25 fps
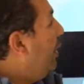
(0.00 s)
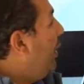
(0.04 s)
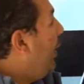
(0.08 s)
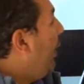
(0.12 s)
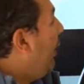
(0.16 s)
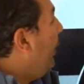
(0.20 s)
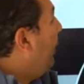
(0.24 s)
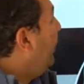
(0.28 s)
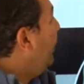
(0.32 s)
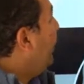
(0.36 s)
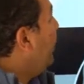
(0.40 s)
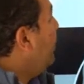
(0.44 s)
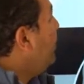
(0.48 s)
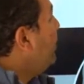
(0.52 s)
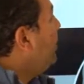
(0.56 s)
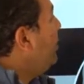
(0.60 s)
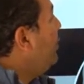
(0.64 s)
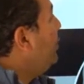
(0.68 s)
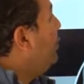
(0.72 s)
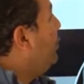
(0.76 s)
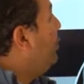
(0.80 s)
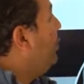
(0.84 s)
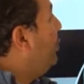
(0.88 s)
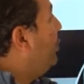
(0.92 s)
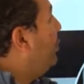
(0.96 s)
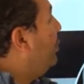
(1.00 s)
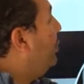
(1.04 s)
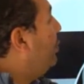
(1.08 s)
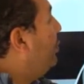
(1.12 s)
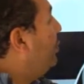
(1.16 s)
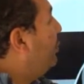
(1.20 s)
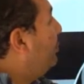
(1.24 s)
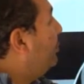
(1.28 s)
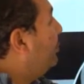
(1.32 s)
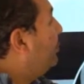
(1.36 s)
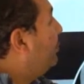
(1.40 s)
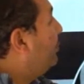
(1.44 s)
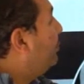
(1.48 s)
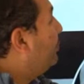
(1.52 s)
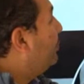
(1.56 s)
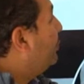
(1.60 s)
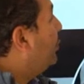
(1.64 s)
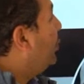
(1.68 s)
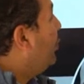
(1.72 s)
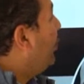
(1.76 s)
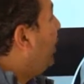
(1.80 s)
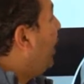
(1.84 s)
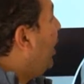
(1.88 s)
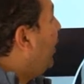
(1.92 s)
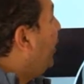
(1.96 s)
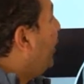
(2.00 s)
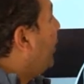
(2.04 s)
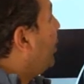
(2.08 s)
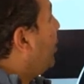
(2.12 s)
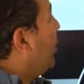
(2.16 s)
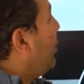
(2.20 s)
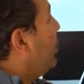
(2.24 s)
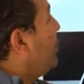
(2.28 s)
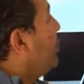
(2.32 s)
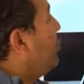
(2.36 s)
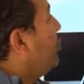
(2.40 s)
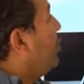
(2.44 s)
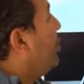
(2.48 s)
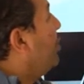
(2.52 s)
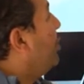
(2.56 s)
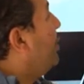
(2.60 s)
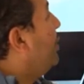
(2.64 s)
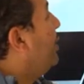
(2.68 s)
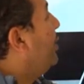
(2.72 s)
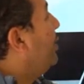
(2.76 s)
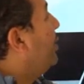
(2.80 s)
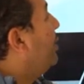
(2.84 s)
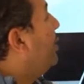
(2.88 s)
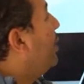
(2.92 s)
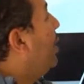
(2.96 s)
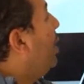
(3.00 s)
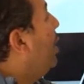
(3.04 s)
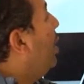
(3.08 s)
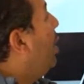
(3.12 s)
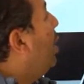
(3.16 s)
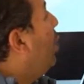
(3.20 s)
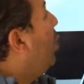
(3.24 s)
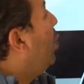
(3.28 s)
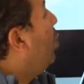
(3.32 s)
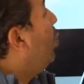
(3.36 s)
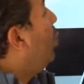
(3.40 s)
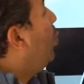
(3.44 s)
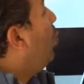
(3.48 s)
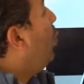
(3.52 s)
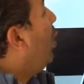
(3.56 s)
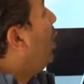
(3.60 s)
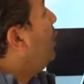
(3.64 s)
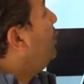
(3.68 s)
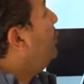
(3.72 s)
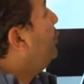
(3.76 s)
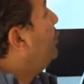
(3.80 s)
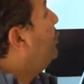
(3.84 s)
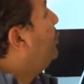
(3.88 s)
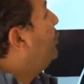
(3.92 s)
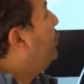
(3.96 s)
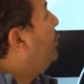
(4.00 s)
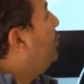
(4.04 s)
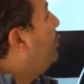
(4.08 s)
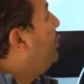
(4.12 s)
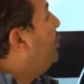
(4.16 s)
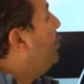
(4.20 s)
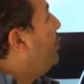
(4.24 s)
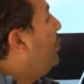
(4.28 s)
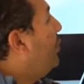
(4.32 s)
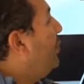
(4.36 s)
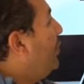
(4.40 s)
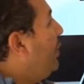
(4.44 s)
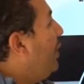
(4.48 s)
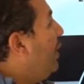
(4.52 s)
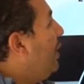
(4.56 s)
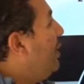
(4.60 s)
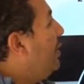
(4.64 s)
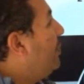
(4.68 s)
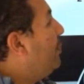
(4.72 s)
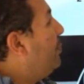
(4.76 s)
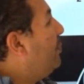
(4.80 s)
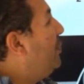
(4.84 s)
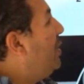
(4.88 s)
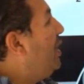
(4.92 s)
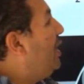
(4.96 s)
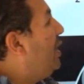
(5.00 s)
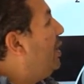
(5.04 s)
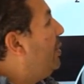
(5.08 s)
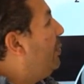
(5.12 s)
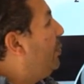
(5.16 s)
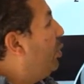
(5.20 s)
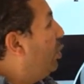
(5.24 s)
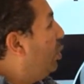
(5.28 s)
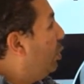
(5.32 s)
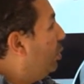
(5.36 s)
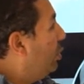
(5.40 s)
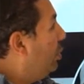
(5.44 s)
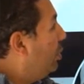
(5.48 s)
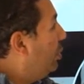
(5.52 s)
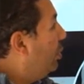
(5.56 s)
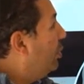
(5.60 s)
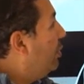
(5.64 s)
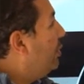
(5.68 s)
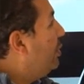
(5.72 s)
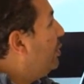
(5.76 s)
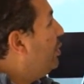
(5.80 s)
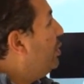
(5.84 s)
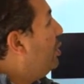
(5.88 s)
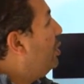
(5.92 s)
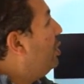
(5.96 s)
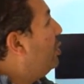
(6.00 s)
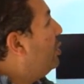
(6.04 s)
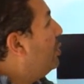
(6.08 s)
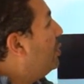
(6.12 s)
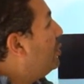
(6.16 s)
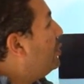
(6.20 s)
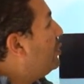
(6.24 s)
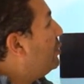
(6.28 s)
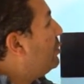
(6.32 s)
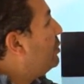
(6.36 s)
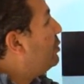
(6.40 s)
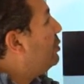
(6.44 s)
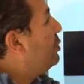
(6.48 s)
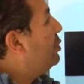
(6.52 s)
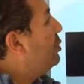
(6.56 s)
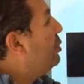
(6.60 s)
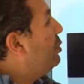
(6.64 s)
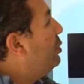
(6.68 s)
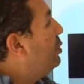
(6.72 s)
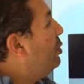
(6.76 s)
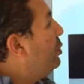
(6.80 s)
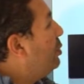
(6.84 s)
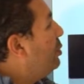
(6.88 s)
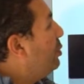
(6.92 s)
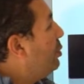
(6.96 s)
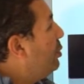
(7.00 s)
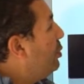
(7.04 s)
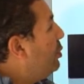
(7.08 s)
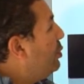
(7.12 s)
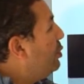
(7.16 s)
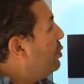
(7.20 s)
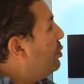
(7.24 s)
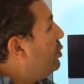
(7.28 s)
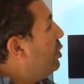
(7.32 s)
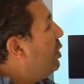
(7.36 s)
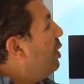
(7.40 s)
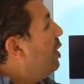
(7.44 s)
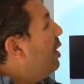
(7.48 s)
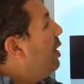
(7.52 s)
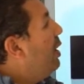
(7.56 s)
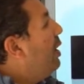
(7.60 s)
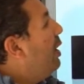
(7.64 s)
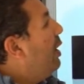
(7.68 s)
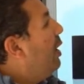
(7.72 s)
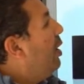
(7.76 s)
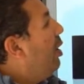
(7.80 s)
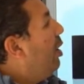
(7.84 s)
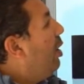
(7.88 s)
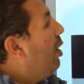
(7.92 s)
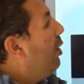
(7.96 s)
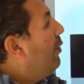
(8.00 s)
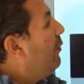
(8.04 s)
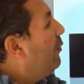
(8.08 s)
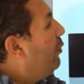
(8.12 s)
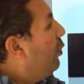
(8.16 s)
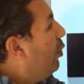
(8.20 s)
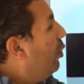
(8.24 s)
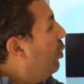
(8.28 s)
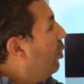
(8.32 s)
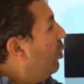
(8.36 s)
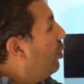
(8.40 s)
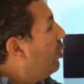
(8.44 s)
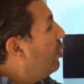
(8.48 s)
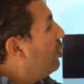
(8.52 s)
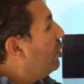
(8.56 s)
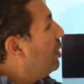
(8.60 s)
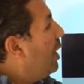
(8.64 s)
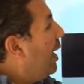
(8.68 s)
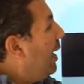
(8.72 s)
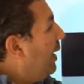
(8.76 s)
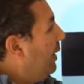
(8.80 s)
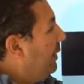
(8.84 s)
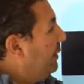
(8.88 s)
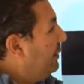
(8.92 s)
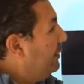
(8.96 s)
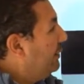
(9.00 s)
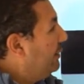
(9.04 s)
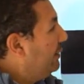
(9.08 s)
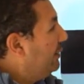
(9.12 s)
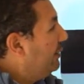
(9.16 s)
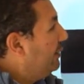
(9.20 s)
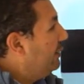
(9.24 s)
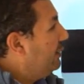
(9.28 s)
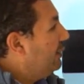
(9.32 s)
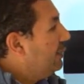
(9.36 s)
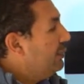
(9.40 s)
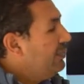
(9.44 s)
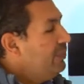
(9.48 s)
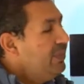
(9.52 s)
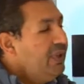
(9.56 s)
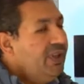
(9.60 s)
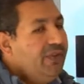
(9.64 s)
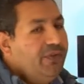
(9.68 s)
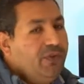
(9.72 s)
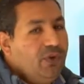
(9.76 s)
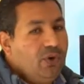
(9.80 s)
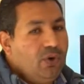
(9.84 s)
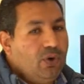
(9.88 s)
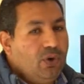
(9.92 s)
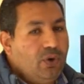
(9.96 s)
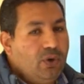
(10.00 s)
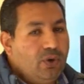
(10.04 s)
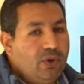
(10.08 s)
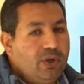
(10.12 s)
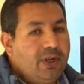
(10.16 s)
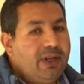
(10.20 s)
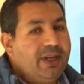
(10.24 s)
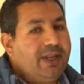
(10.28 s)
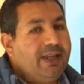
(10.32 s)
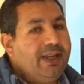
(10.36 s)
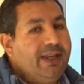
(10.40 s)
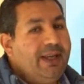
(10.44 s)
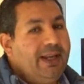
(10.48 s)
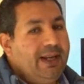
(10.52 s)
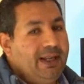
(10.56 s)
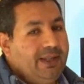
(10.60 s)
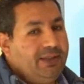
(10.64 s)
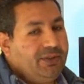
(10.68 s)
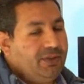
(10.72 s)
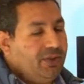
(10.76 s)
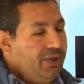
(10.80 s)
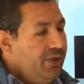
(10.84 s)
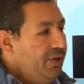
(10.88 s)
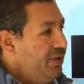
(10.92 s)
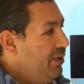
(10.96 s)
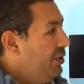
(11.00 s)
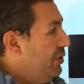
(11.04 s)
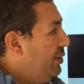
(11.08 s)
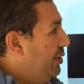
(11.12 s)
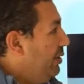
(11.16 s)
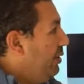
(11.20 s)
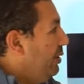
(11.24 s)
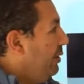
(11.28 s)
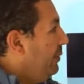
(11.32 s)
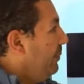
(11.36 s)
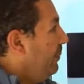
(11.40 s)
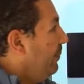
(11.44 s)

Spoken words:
In Lesson 2, we have a question here. What do you think people used to use for light before electricity?